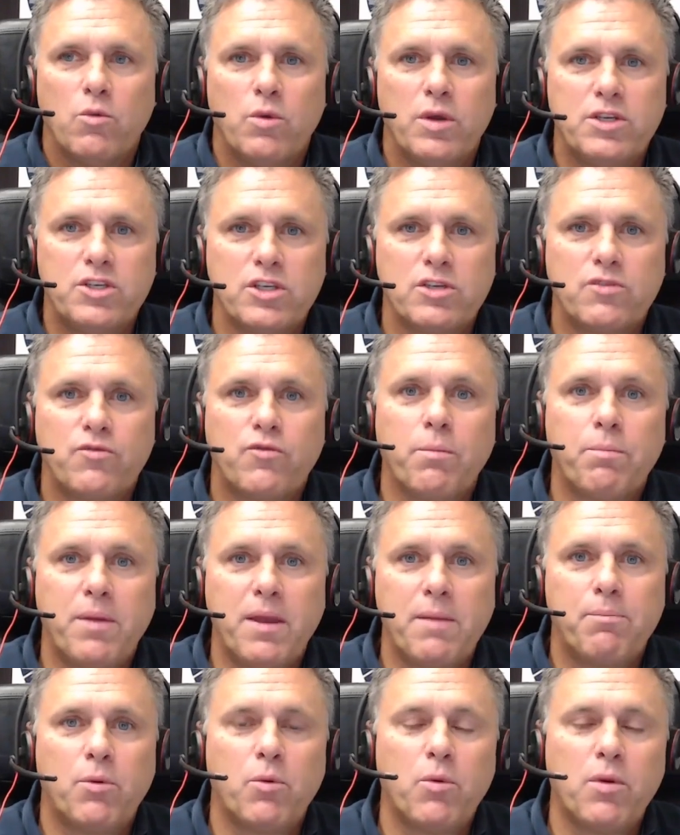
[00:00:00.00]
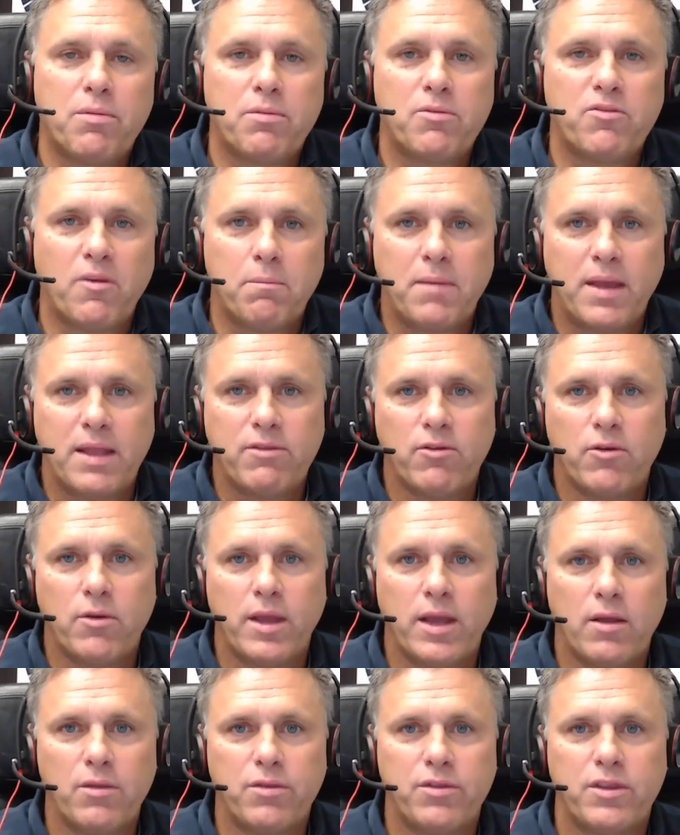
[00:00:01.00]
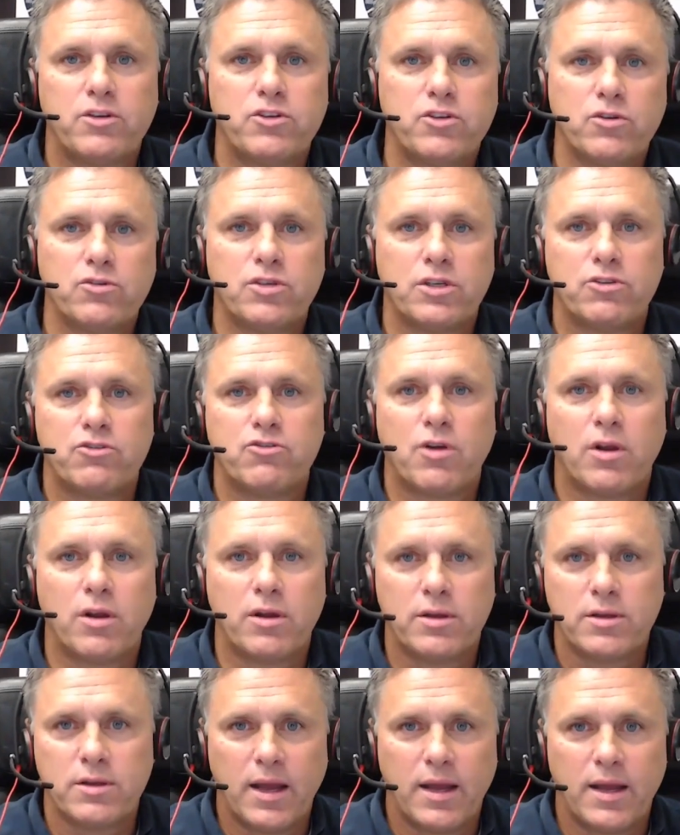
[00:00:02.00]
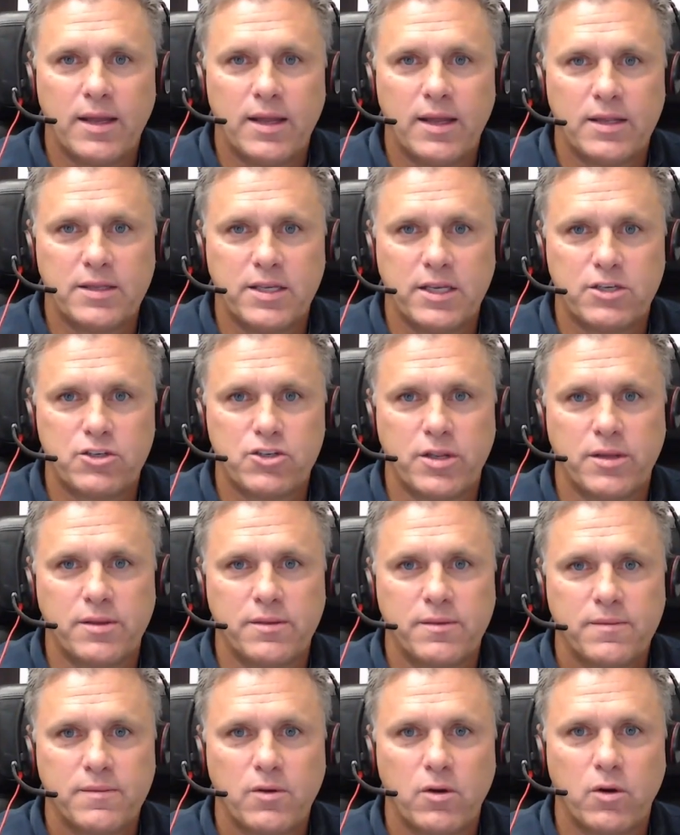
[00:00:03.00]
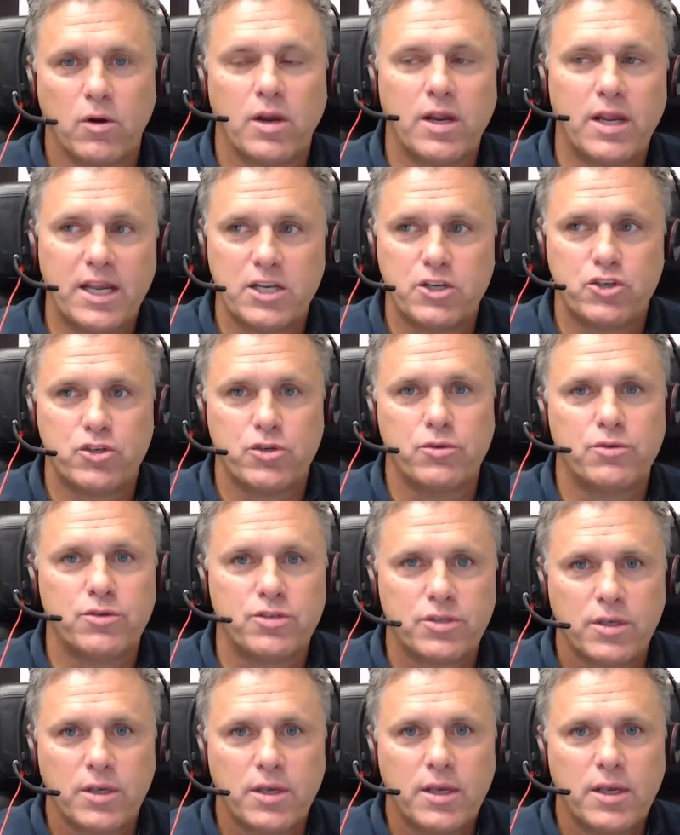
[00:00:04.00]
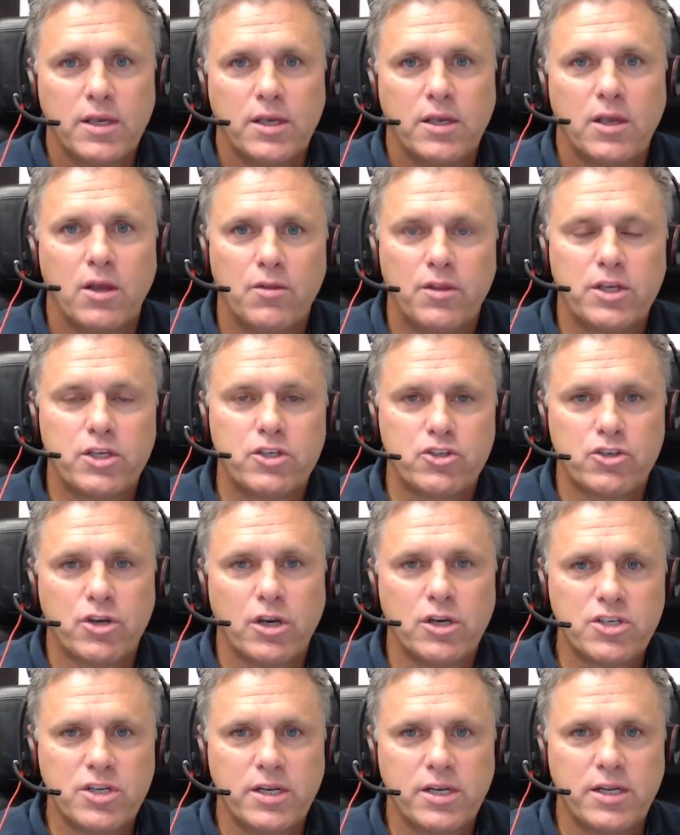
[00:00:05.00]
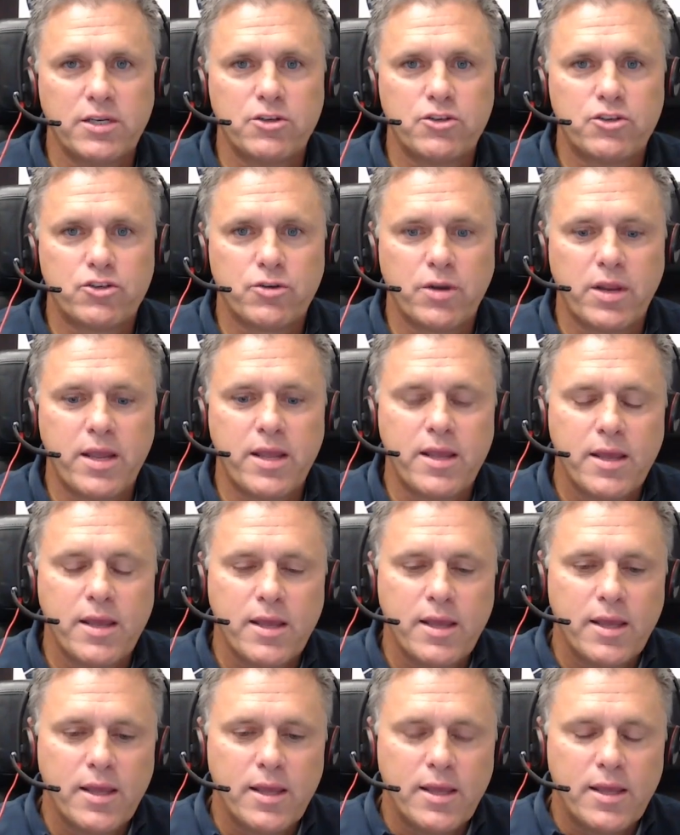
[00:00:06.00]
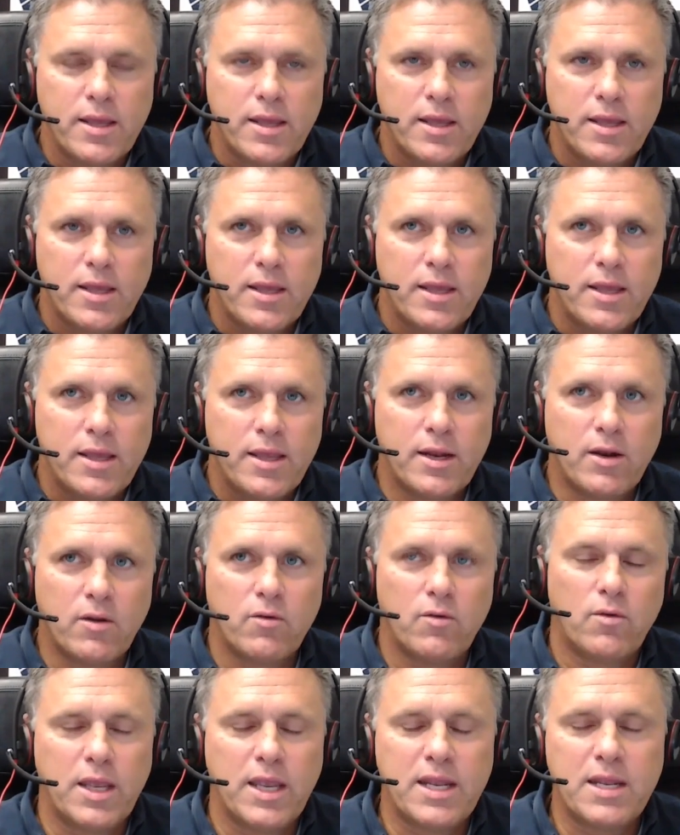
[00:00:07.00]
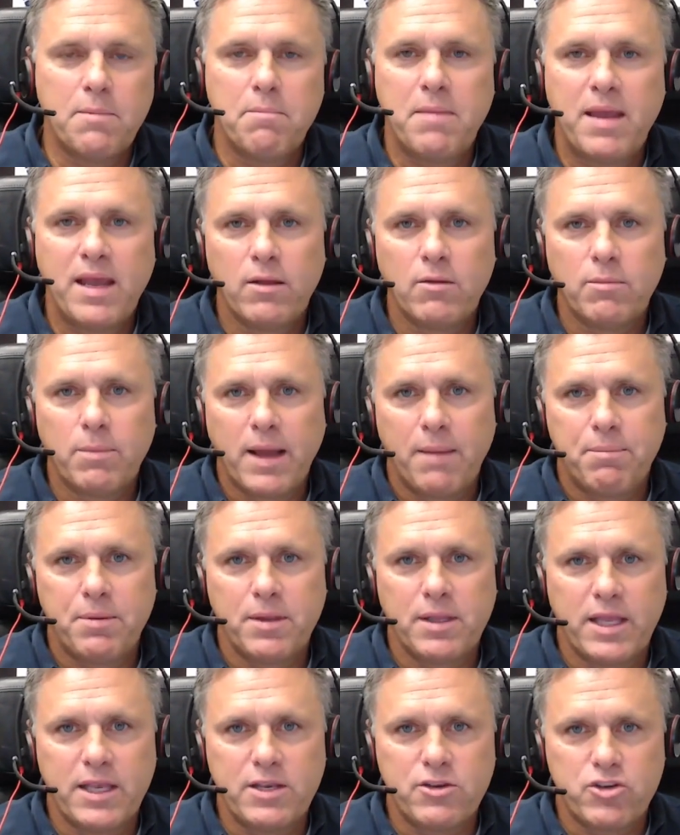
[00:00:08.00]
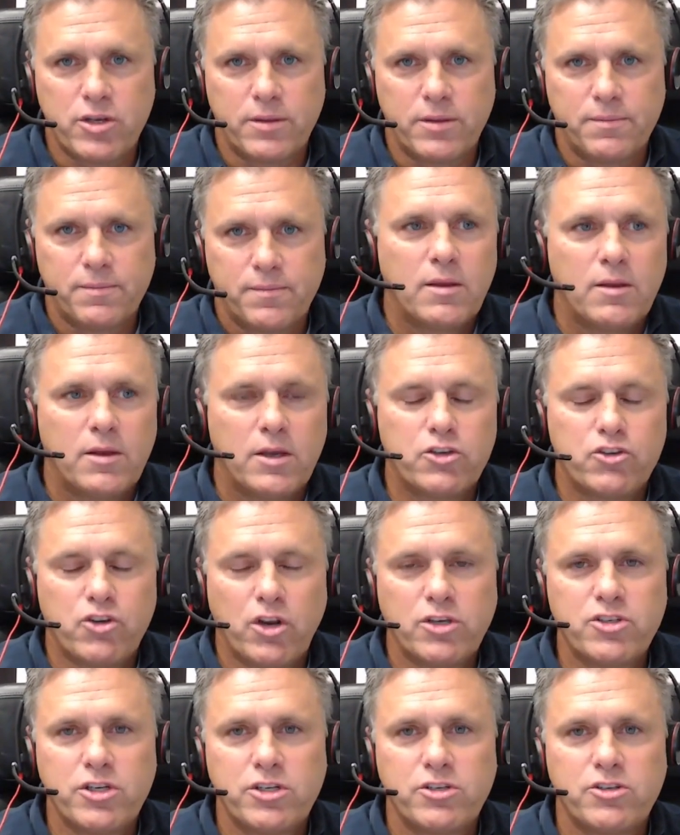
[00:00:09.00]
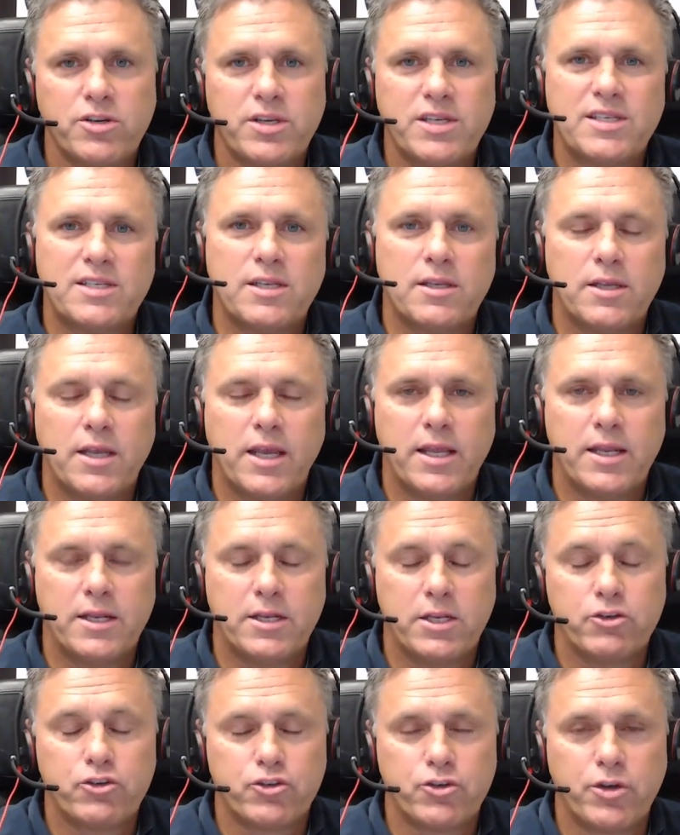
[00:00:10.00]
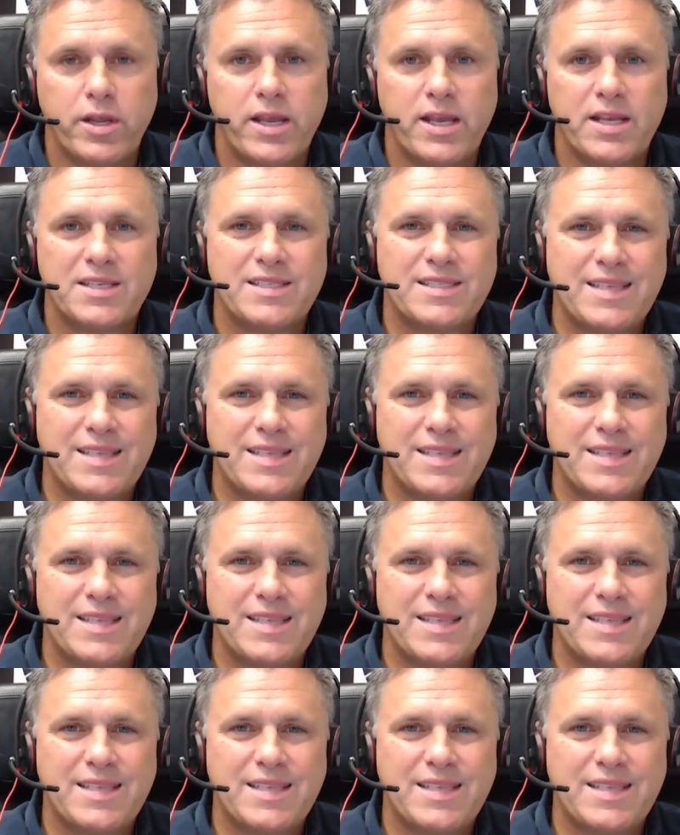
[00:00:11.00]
which is for people with some mental health issues and drug addiction or issues. The construction industry, in the male population, construction industry is